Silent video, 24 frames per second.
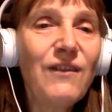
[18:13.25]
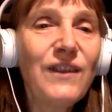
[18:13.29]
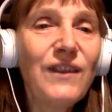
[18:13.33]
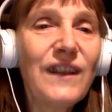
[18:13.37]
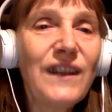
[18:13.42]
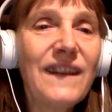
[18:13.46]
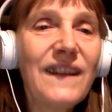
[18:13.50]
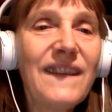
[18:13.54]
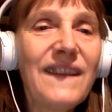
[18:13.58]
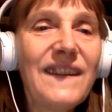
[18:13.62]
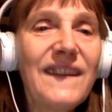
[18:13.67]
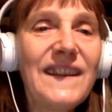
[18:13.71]
You
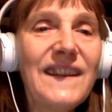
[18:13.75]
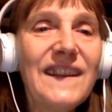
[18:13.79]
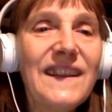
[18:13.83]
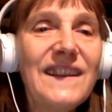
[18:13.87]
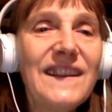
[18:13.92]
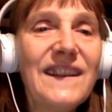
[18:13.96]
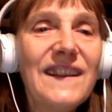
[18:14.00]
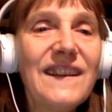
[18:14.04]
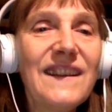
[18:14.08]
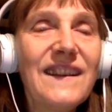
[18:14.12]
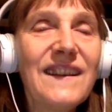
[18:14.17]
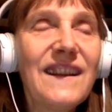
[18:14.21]
can see
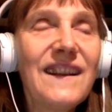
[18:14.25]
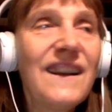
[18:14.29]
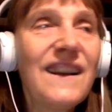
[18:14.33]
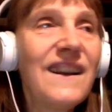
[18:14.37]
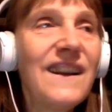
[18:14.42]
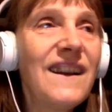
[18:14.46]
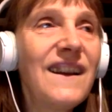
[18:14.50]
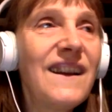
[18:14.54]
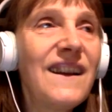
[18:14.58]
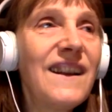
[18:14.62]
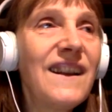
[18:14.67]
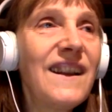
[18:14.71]
it in
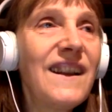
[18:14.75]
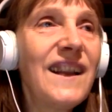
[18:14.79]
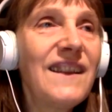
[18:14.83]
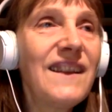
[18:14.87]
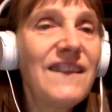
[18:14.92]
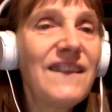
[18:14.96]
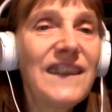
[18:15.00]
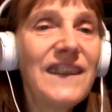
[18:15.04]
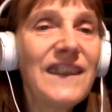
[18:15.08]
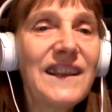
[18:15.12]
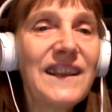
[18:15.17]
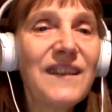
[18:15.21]

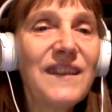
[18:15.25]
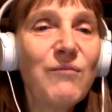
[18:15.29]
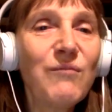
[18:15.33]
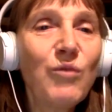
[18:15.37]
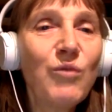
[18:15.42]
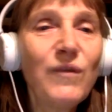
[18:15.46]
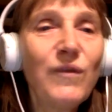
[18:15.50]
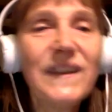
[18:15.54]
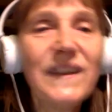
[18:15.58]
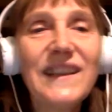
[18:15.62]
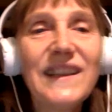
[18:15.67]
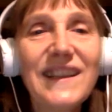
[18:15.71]
Latvian
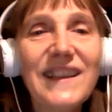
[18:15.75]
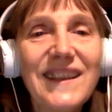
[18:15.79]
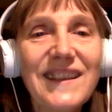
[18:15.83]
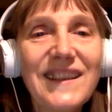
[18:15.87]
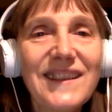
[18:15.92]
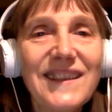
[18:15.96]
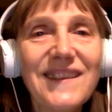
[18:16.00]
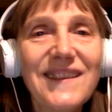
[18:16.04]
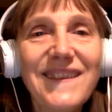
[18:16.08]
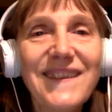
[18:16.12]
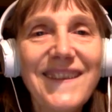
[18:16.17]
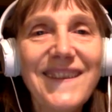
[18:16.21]
movie
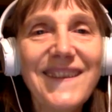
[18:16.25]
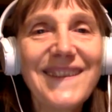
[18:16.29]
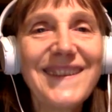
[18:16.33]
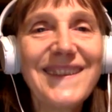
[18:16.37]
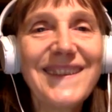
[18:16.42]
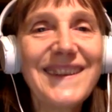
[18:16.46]
theaters